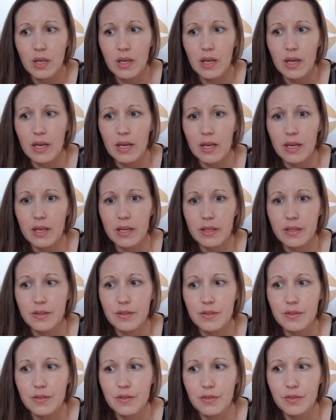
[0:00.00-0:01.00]
and
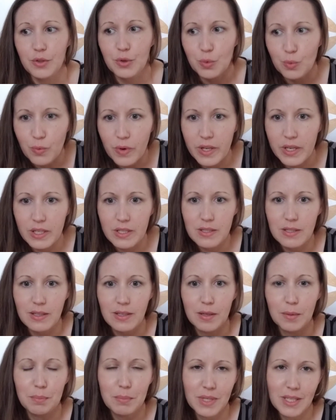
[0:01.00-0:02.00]
you're ready to
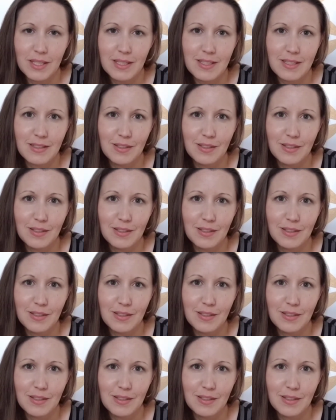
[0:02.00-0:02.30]
commit,